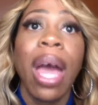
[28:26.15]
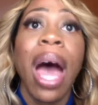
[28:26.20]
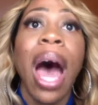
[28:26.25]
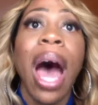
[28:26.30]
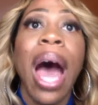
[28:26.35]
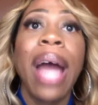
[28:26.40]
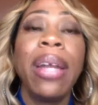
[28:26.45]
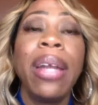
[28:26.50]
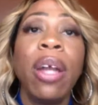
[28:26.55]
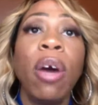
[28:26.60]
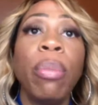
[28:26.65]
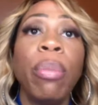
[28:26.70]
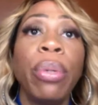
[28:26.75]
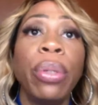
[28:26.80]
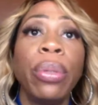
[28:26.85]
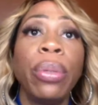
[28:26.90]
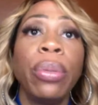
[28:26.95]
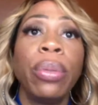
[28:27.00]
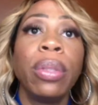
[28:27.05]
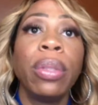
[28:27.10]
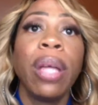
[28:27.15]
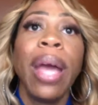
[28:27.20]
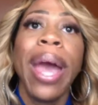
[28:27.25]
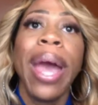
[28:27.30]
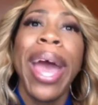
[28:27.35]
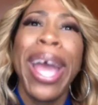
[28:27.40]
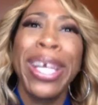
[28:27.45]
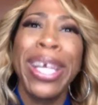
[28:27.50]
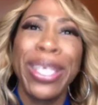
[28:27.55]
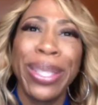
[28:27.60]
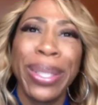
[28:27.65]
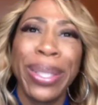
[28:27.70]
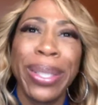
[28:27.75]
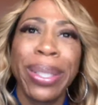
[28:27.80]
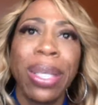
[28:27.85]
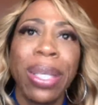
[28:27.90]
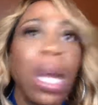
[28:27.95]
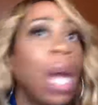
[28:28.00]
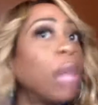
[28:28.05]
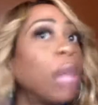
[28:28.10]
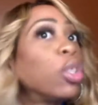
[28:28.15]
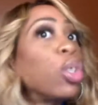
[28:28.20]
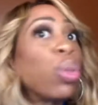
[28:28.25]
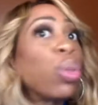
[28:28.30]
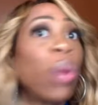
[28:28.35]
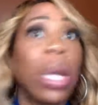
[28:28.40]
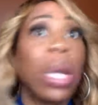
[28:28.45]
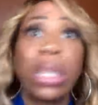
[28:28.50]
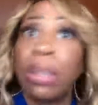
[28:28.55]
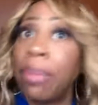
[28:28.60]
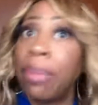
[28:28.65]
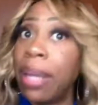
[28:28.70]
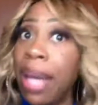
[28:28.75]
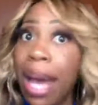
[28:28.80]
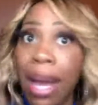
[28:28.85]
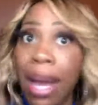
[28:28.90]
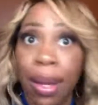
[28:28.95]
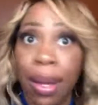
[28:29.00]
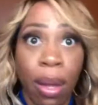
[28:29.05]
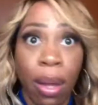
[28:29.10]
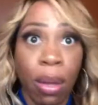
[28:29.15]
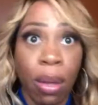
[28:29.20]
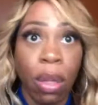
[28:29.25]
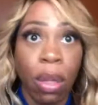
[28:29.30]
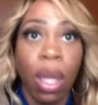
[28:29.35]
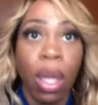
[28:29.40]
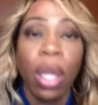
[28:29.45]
I know, boo. Hey, sugar. Trust me, I know.